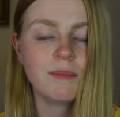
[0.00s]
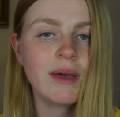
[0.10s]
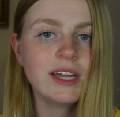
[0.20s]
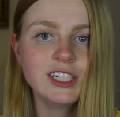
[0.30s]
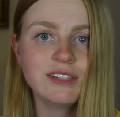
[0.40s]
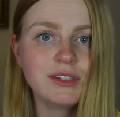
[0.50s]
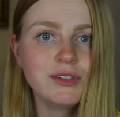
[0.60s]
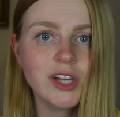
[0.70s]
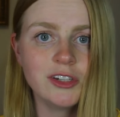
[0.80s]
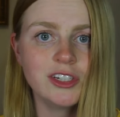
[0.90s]
Imagine if
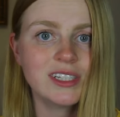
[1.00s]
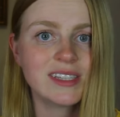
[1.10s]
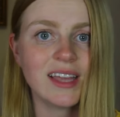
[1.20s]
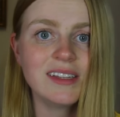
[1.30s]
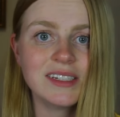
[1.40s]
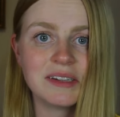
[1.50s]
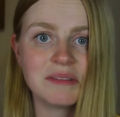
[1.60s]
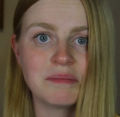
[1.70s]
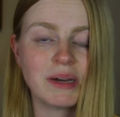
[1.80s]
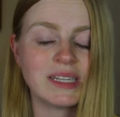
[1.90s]
you judged a
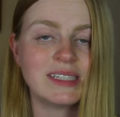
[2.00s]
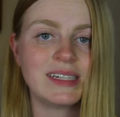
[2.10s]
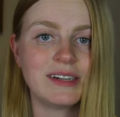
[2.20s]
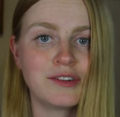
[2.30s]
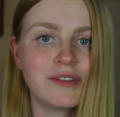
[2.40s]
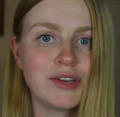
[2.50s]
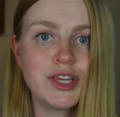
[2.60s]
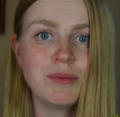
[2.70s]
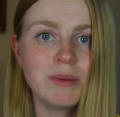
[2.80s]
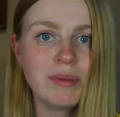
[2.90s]
skeleton by the standard of a
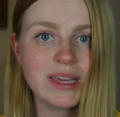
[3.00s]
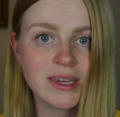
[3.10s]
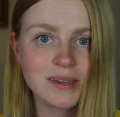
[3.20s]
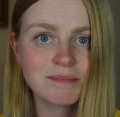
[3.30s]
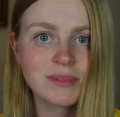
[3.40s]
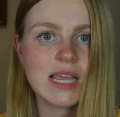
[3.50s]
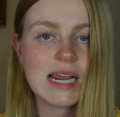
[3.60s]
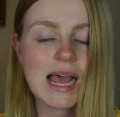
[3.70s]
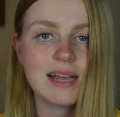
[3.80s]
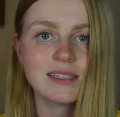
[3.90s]
human being.
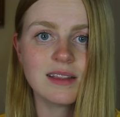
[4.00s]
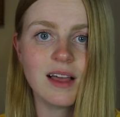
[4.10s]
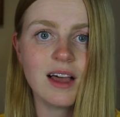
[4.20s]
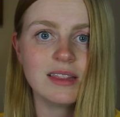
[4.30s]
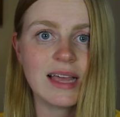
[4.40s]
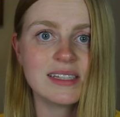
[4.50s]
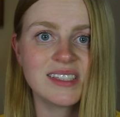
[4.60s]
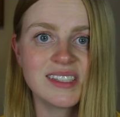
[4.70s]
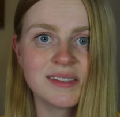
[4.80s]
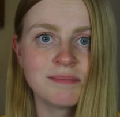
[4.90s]
It has a lot
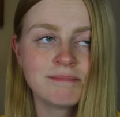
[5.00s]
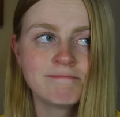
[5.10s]
less